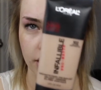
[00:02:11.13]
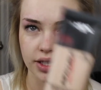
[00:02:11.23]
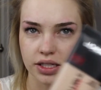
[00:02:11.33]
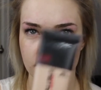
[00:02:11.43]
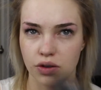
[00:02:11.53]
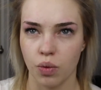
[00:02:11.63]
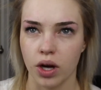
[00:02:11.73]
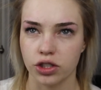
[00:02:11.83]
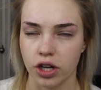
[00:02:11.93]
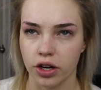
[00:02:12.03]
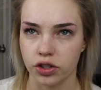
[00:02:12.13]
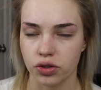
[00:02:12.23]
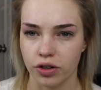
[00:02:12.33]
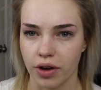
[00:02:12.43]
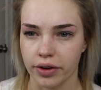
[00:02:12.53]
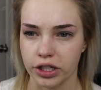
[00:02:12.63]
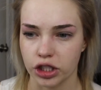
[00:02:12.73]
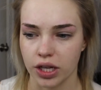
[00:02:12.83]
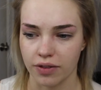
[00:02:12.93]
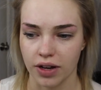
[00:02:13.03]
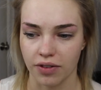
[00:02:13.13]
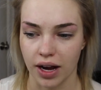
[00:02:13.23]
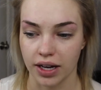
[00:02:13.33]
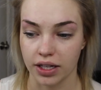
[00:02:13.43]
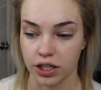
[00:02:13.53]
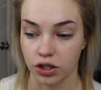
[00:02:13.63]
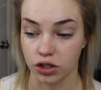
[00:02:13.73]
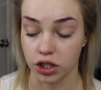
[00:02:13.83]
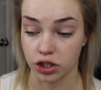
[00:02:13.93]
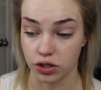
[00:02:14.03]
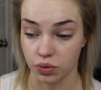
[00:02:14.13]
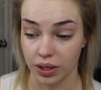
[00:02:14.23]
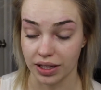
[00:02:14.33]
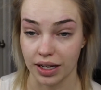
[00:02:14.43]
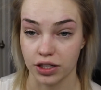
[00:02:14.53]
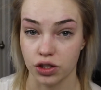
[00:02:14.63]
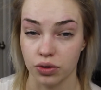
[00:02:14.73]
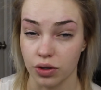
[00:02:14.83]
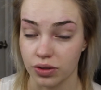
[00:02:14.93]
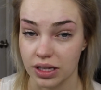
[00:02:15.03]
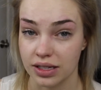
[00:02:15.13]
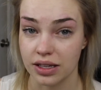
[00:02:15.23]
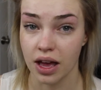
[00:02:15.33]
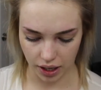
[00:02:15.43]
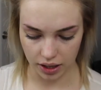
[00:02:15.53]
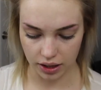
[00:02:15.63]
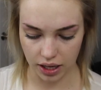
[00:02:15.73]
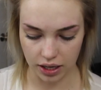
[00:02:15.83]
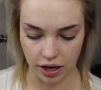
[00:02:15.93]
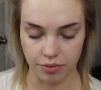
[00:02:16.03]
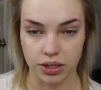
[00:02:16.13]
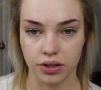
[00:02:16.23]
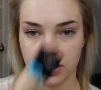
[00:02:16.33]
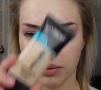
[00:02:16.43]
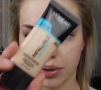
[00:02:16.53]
this is the one drugstore foundation I've never had any issues with, and I do use this. And then I've been doing the